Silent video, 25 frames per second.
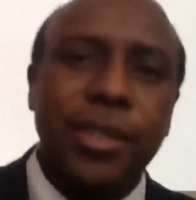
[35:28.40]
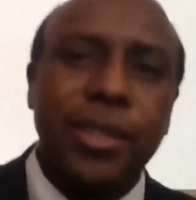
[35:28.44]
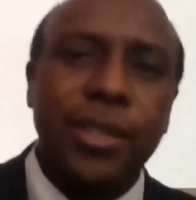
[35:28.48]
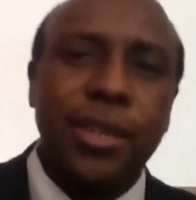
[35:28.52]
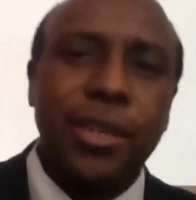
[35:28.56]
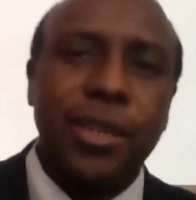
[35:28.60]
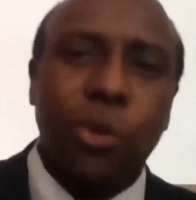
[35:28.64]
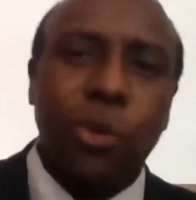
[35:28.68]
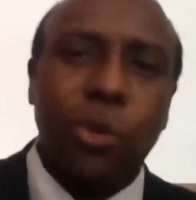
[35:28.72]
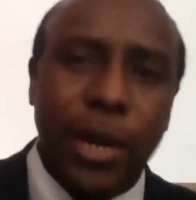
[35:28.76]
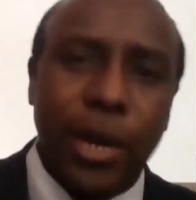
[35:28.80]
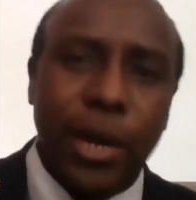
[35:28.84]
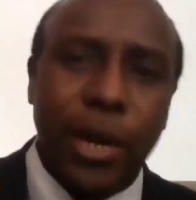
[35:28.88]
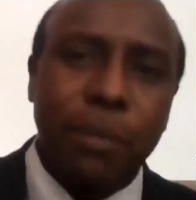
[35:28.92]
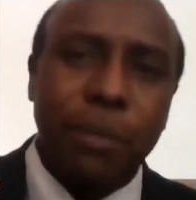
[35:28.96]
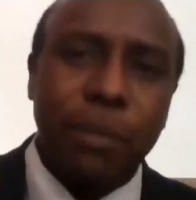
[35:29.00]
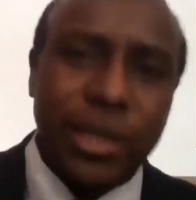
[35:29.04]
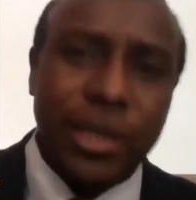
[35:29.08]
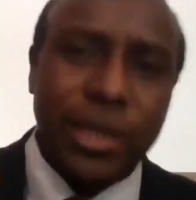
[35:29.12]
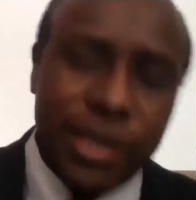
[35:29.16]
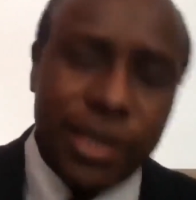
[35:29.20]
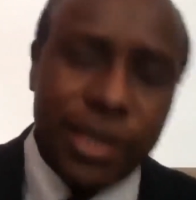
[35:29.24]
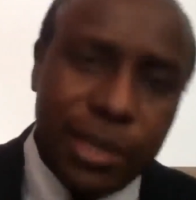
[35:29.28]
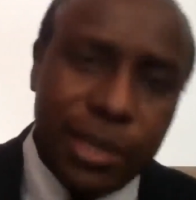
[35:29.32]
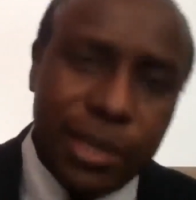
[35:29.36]
one
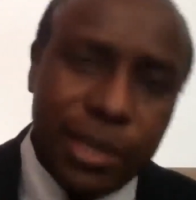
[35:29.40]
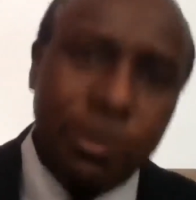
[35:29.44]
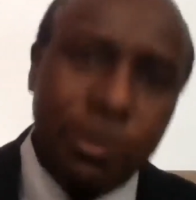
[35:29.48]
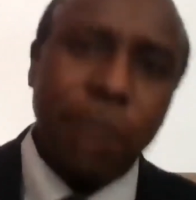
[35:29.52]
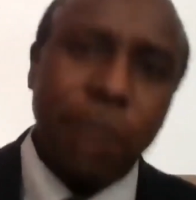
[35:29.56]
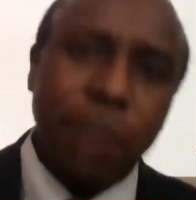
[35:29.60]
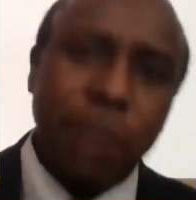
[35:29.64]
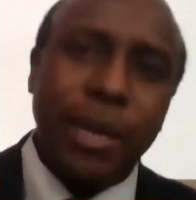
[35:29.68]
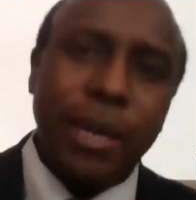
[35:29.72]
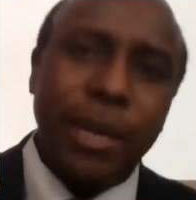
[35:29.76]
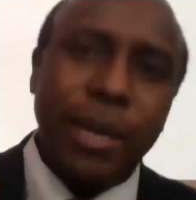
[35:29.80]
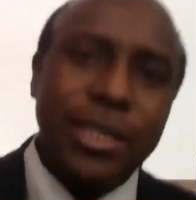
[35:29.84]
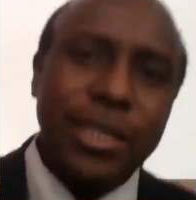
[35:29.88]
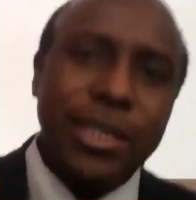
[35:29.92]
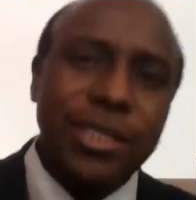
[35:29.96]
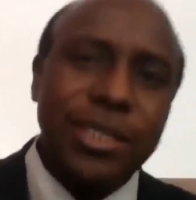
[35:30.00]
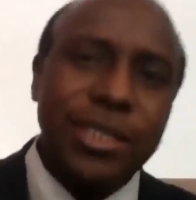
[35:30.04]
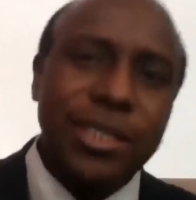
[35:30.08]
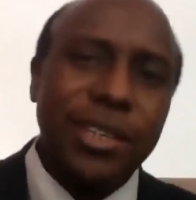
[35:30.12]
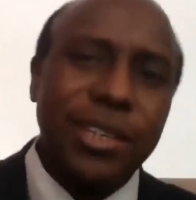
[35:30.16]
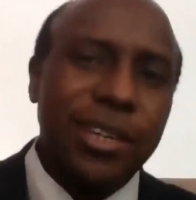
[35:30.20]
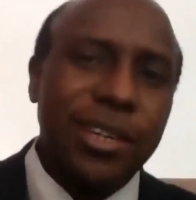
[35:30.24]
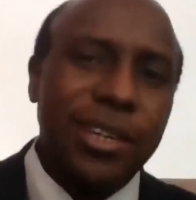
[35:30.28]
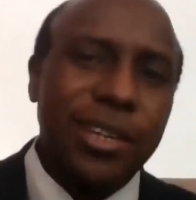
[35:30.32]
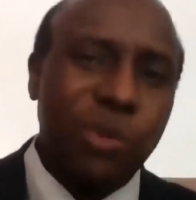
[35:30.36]
must keep in mind
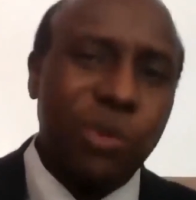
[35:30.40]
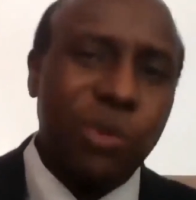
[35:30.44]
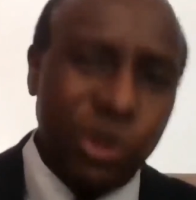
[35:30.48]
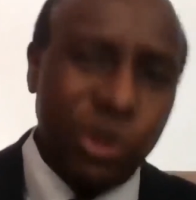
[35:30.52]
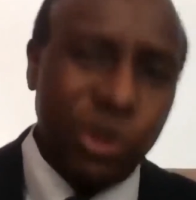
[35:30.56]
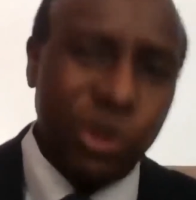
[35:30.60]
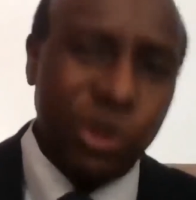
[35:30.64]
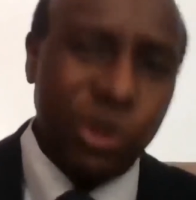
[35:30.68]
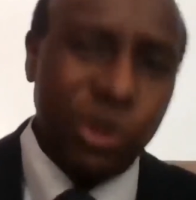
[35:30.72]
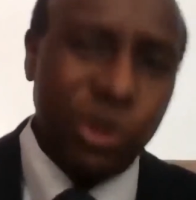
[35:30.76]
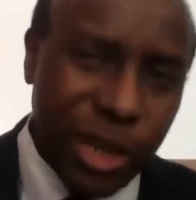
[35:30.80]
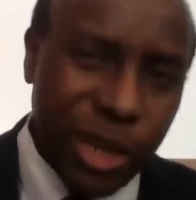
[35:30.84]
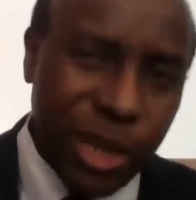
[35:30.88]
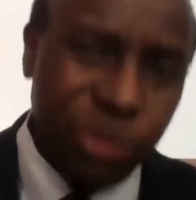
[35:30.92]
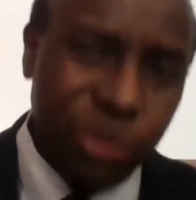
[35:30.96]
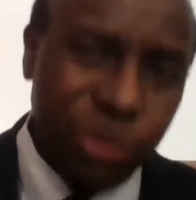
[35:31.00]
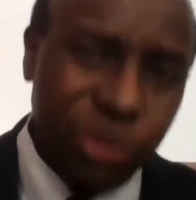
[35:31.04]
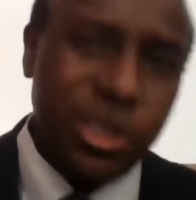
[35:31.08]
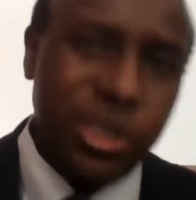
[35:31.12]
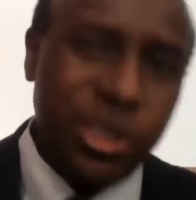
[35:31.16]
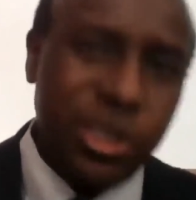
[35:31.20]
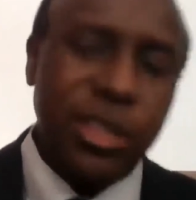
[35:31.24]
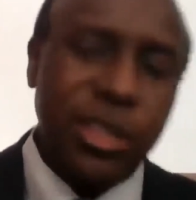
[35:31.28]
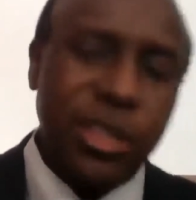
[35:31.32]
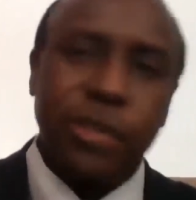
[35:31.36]
when you are
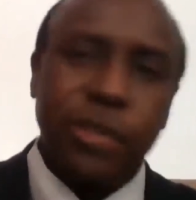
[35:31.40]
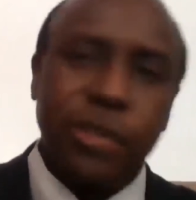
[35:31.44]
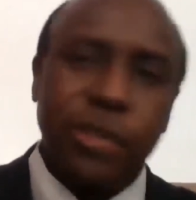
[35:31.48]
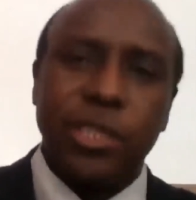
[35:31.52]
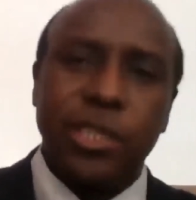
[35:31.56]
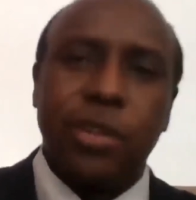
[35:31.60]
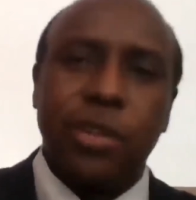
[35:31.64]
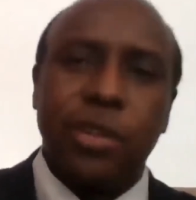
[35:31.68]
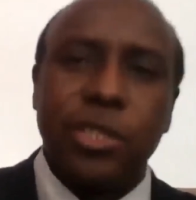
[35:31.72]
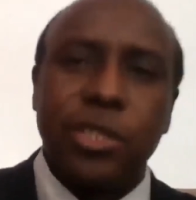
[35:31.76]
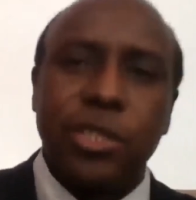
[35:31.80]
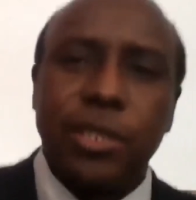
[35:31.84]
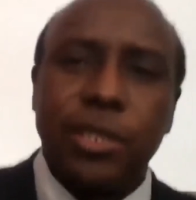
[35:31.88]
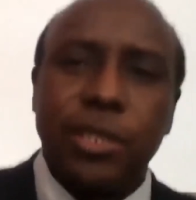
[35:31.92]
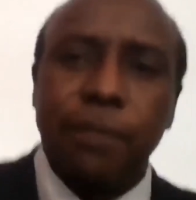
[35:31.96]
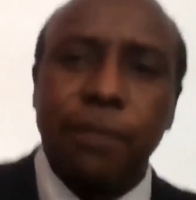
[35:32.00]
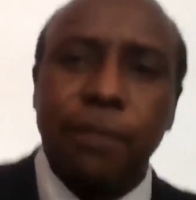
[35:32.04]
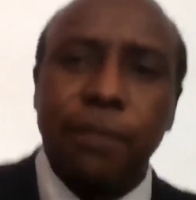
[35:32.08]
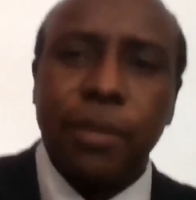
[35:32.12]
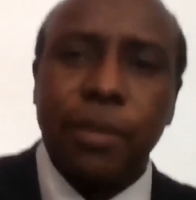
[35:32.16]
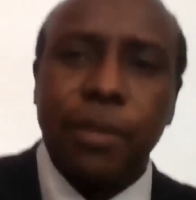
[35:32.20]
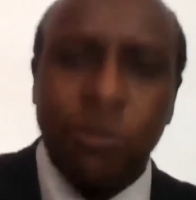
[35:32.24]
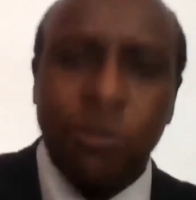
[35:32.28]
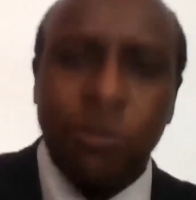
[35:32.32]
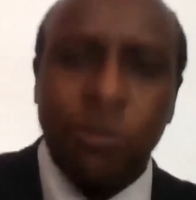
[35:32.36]
using the results
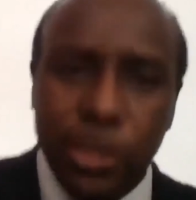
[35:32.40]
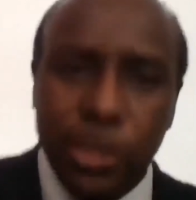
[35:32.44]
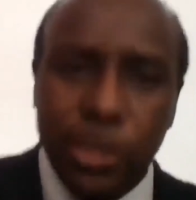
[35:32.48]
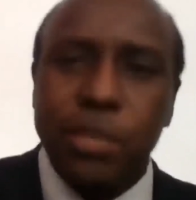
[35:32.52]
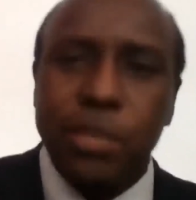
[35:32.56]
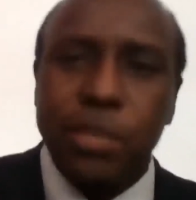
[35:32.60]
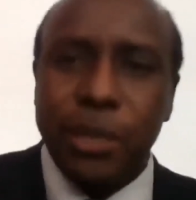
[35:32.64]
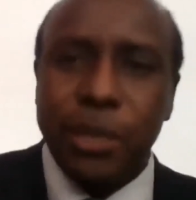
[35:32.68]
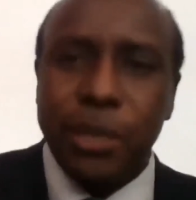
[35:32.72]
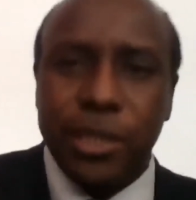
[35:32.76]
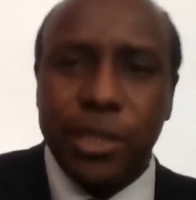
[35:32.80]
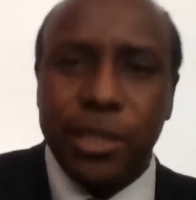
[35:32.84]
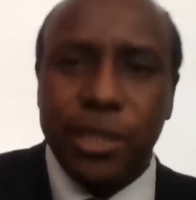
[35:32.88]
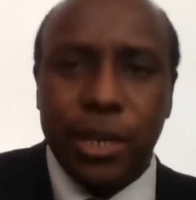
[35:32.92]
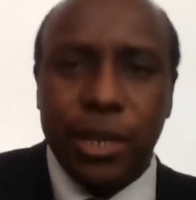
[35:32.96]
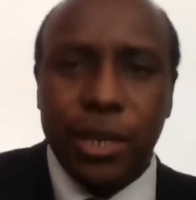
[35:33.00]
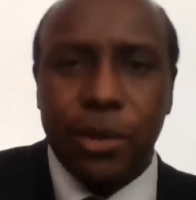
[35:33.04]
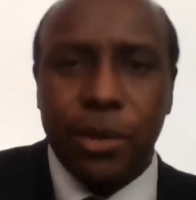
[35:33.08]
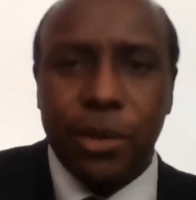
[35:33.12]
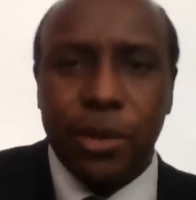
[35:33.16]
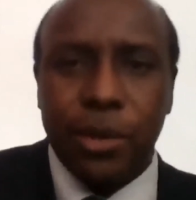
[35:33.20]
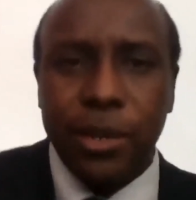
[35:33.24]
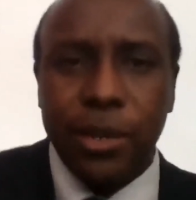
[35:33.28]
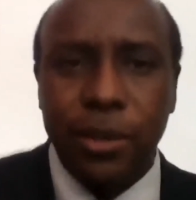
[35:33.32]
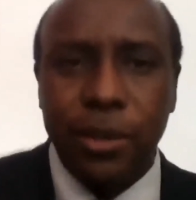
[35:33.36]
for this particular
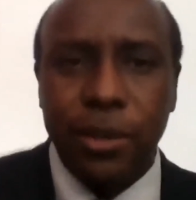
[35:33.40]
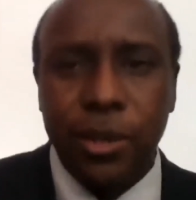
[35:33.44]
one.